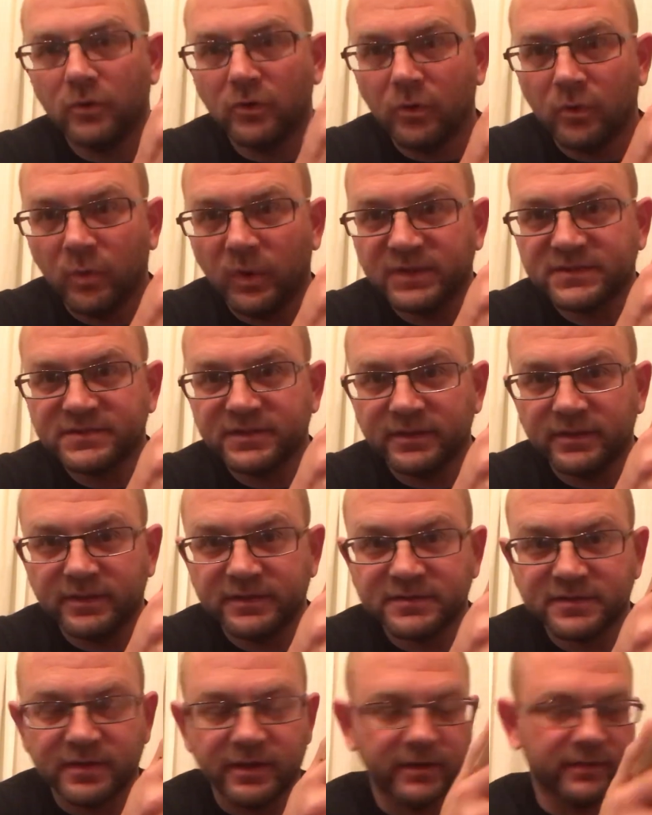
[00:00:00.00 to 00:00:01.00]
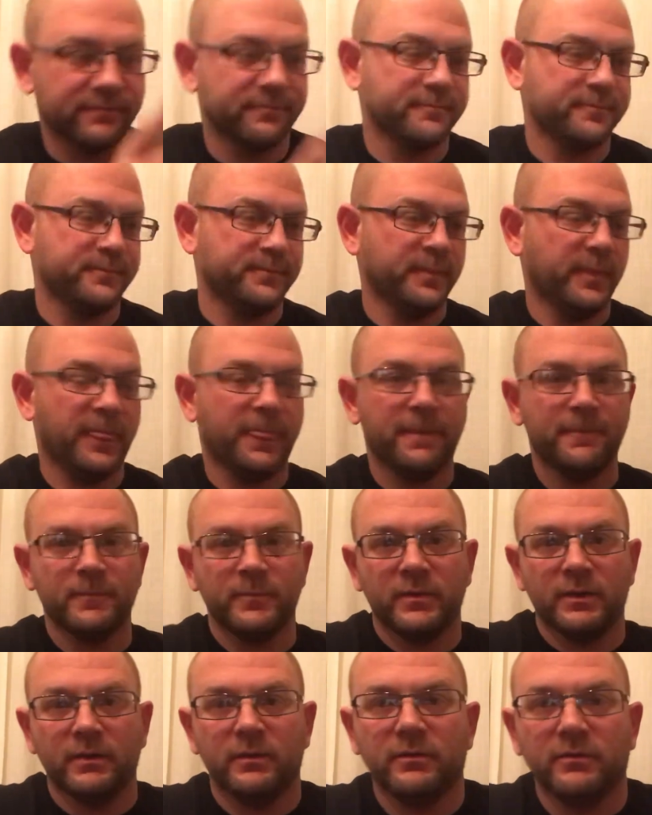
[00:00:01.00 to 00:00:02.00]
What's in this thing?
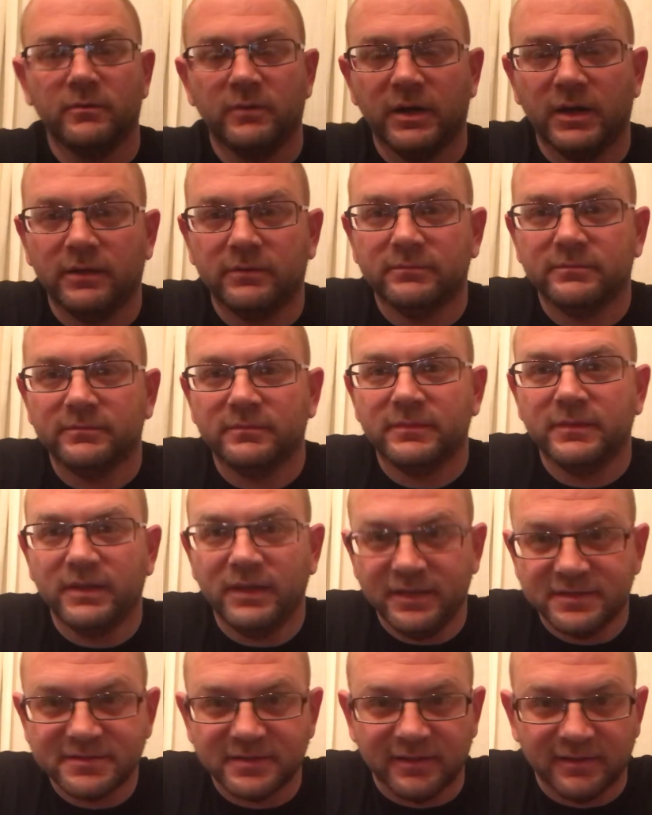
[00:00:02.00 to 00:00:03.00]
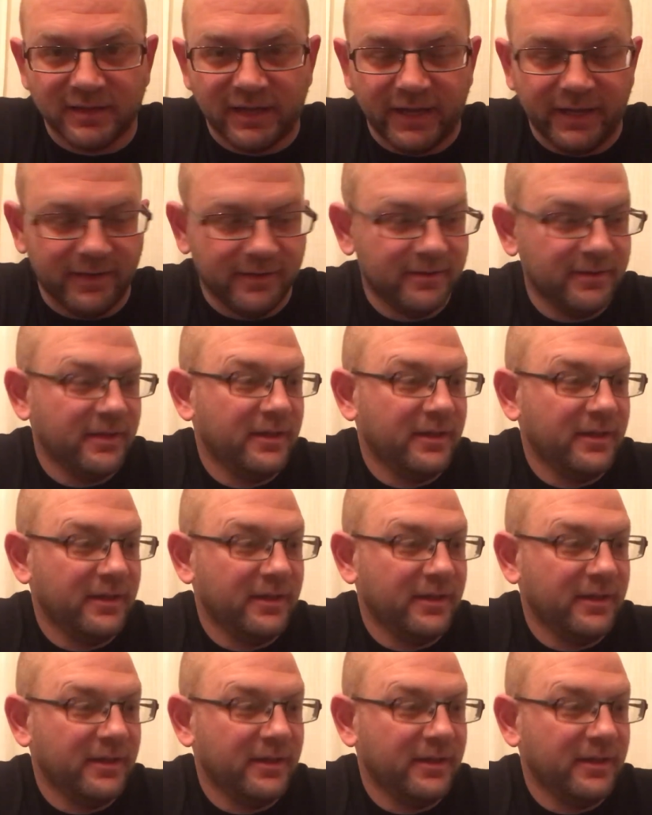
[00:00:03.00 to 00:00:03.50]
Well, it's a light.